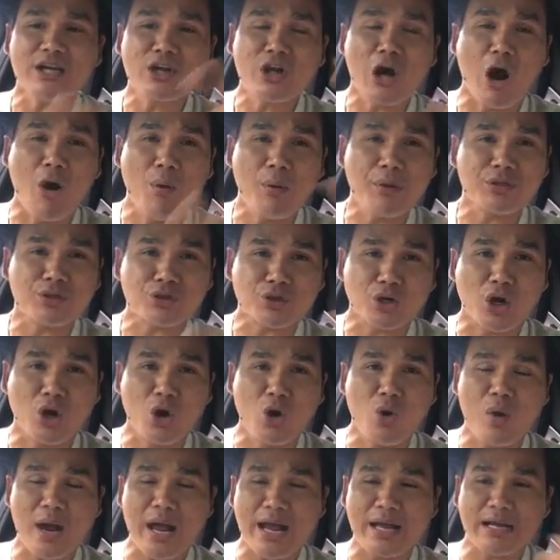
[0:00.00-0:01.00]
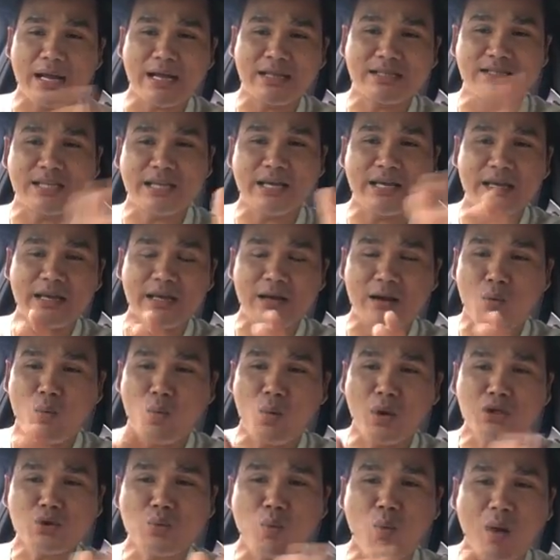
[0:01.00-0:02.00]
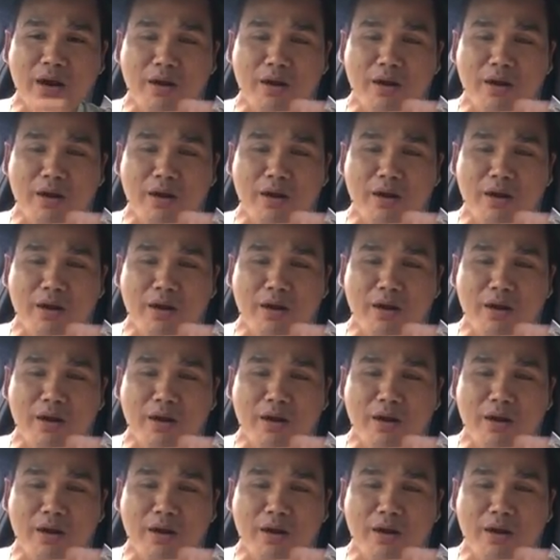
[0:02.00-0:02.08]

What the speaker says: going through and see which